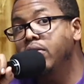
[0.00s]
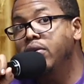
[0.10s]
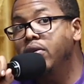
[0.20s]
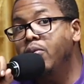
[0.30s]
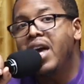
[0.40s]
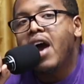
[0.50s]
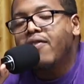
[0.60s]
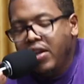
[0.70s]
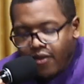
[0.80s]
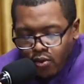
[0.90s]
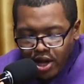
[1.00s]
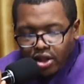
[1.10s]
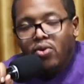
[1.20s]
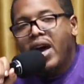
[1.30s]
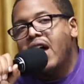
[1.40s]
We haven't even went through
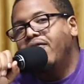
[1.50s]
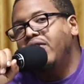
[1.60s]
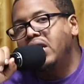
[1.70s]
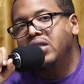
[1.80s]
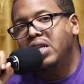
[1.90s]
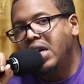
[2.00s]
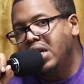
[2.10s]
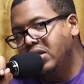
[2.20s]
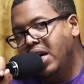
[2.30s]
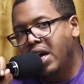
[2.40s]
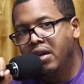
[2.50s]
half of these things yet,